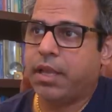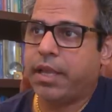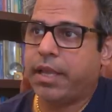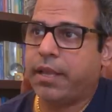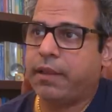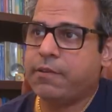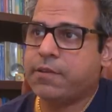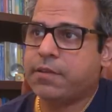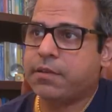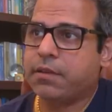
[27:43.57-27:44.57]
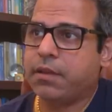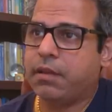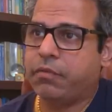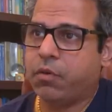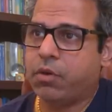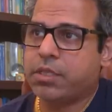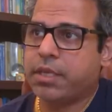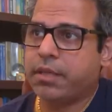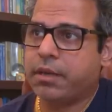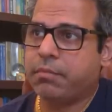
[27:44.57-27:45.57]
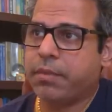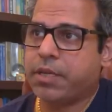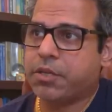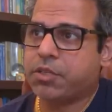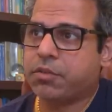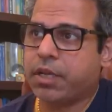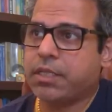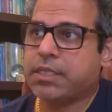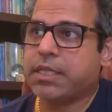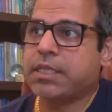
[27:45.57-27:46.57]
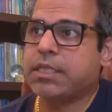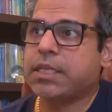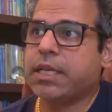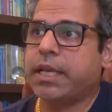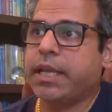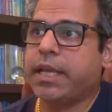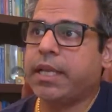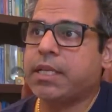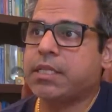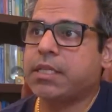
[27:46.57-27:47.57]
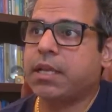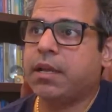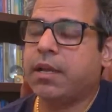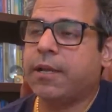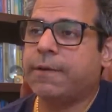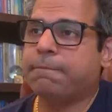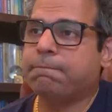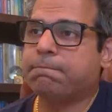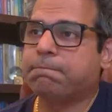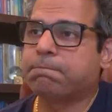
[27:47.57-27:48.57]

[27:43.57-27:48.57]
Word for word: And of course, the other major struggles is is um,